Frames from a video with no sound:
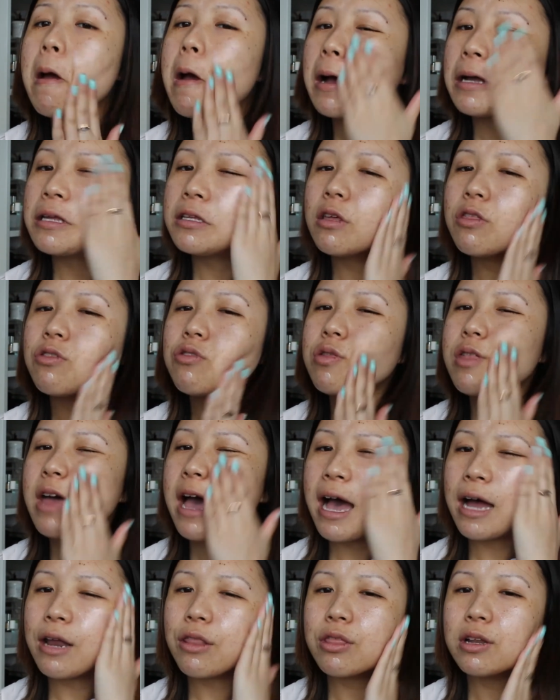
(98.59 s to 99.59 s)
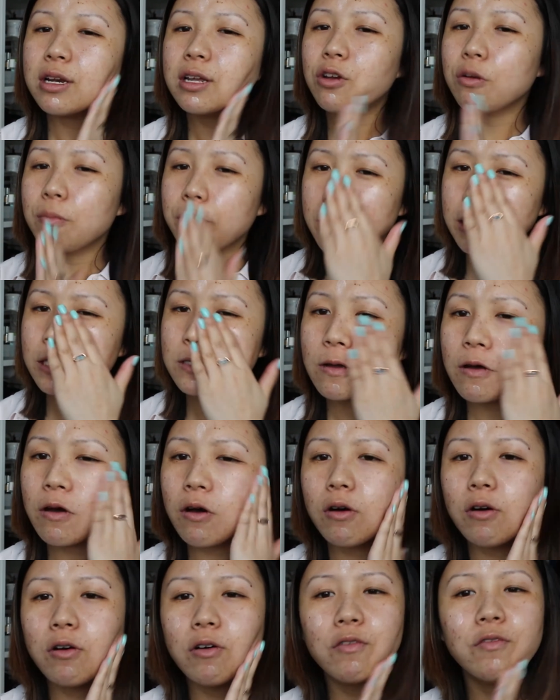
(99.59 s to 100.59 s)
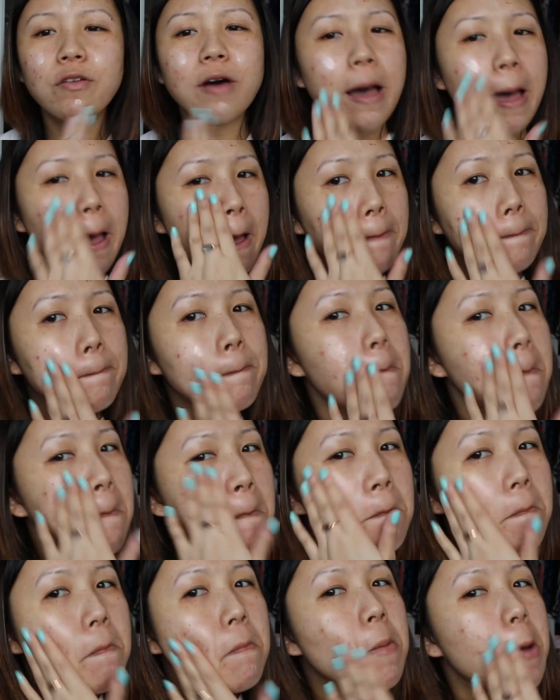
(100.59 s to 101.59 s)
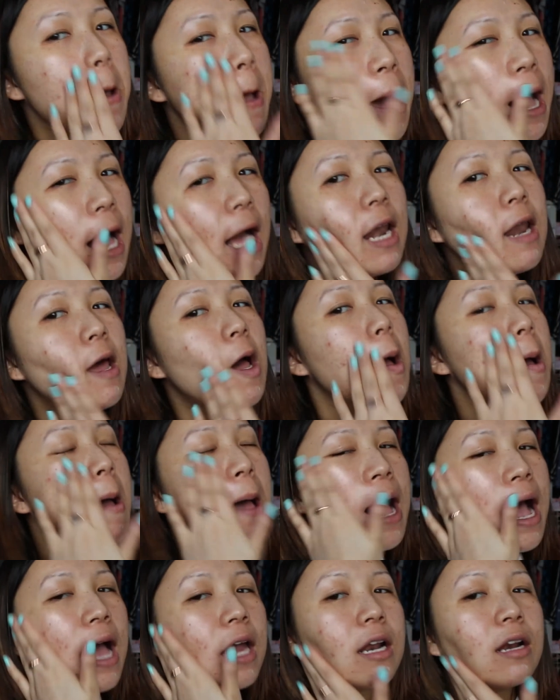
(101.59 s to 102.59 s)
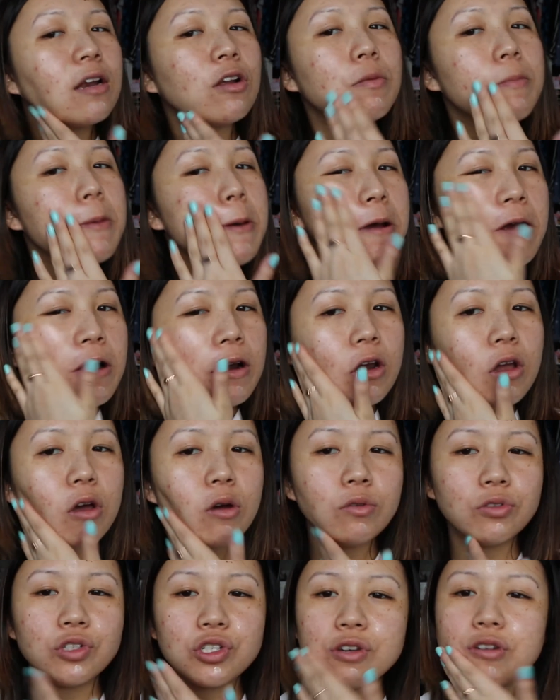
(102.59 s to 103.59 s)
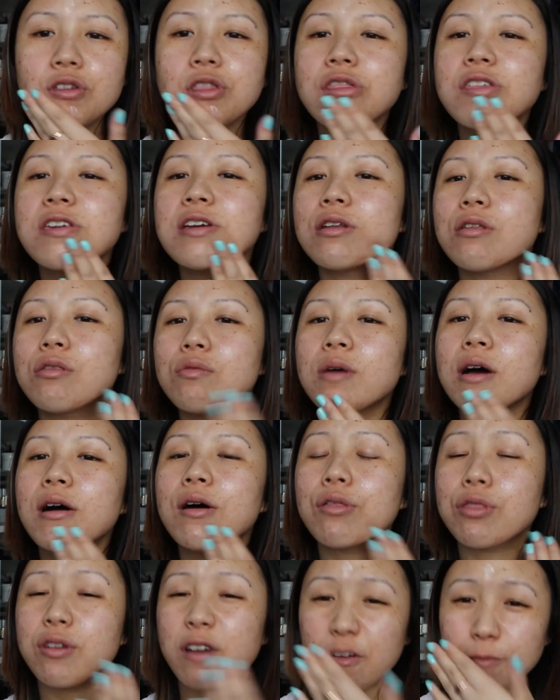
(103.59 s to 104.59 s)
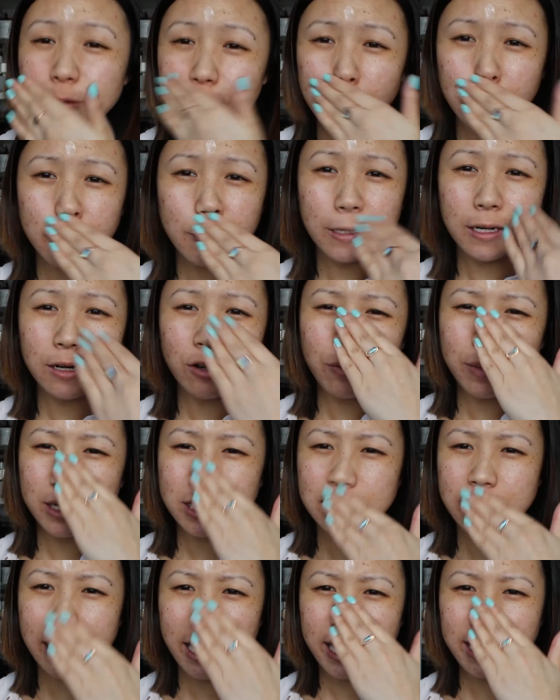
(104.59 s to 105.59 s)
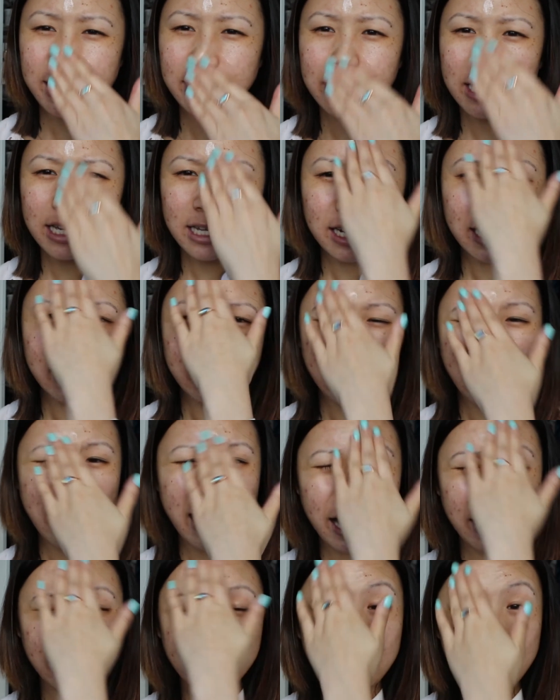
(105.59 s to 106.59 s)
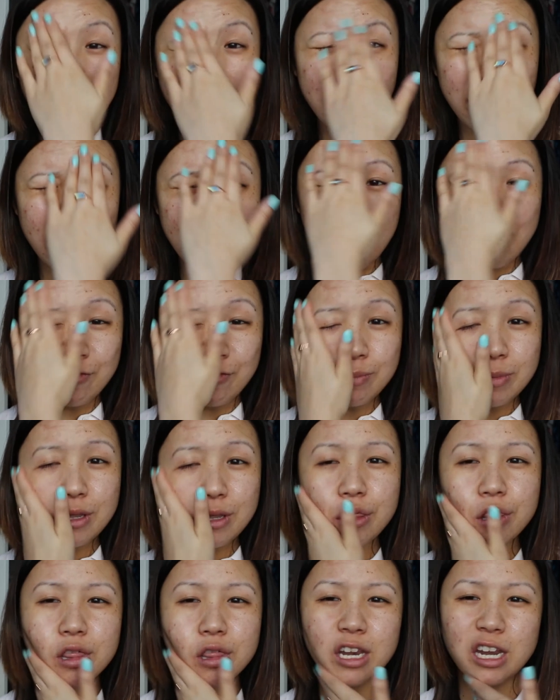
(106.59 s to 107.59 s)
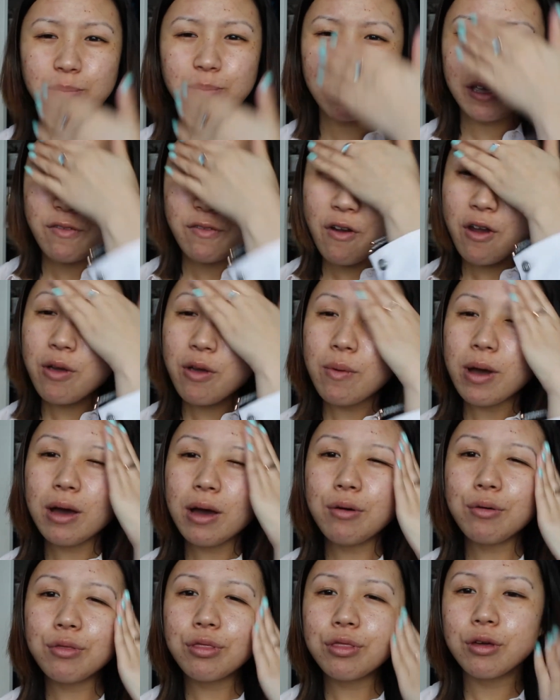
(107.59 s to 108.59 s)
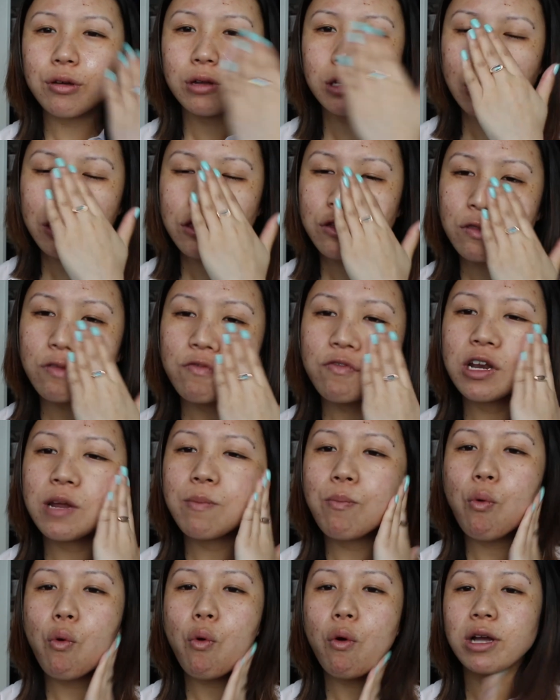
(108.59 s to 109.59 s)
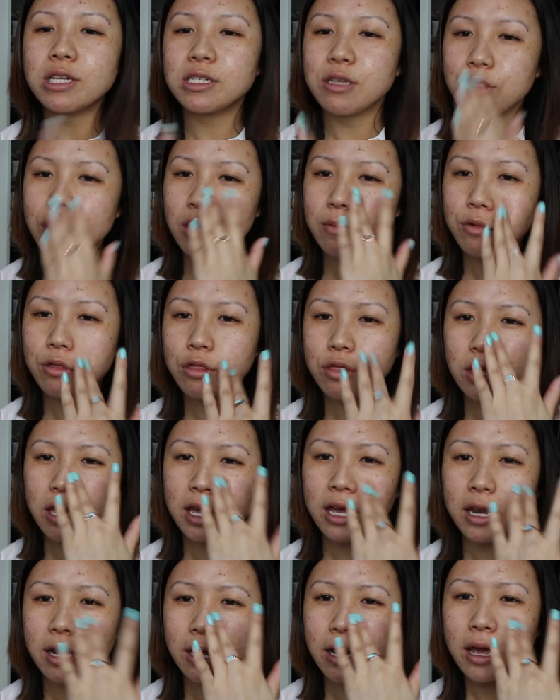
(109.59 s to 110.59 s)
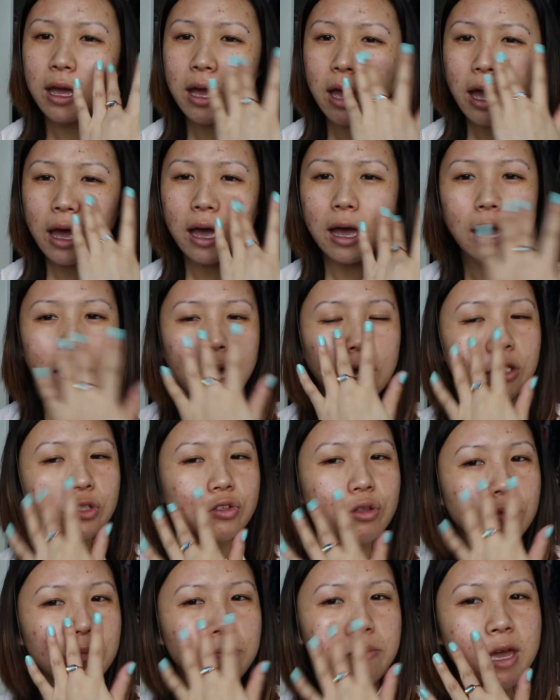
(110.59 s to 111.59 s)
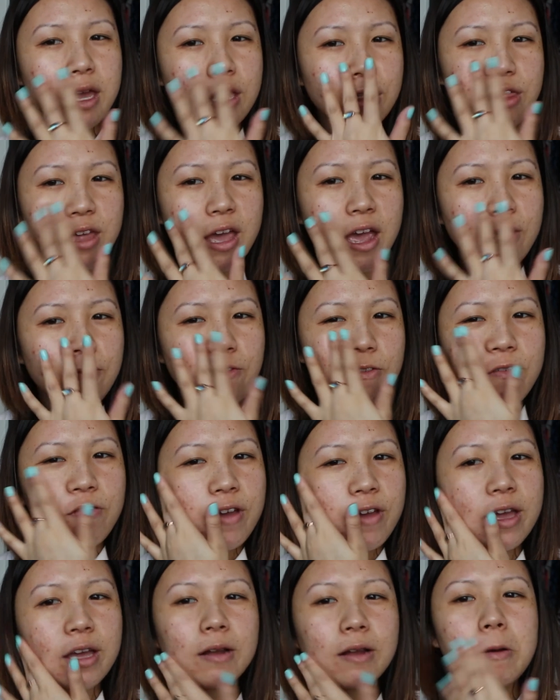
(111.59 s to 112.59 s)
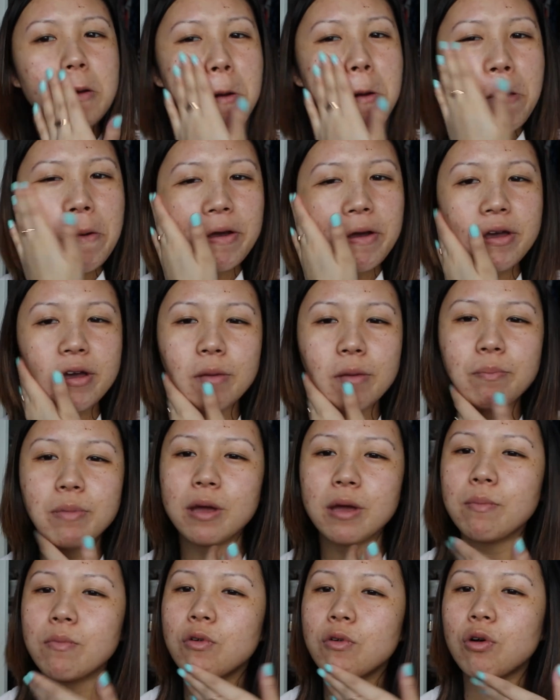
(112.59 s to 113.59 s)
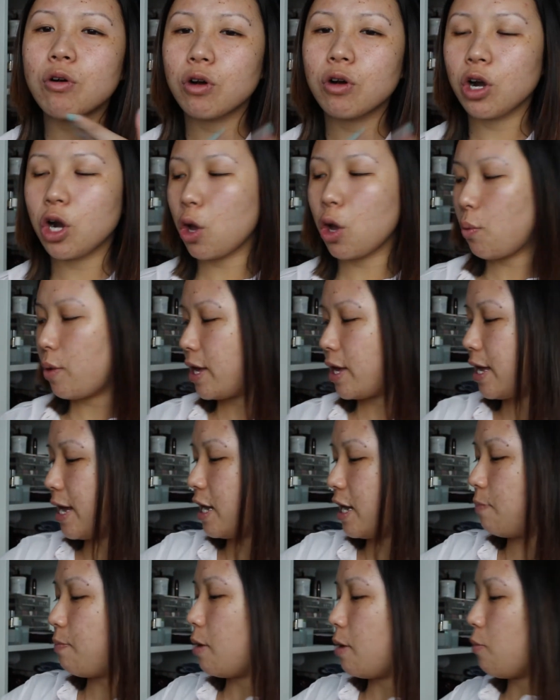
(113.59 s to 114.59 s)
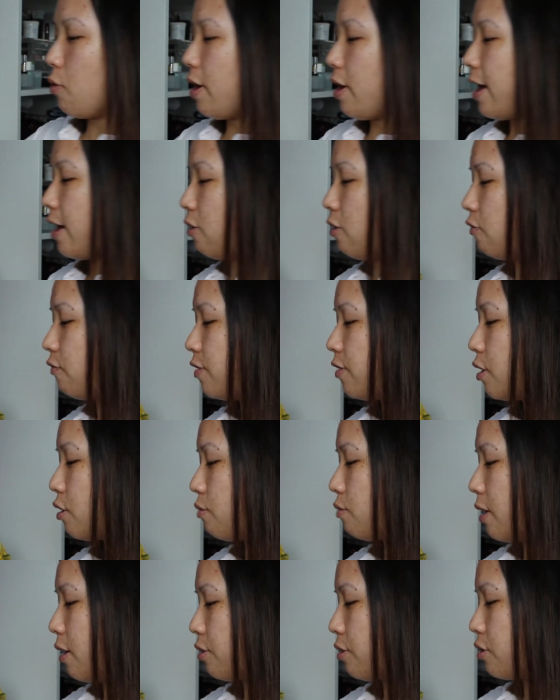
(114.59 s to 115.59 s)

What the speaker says: And this just adds a little bit of colour and a little bit of glow to your skin as well. So I've been looking a little bit tired lately, and I haven't been sleeping very well, so this just really brightens up your skin and just makes everything look a bit more glowy and a bit more healthy as well.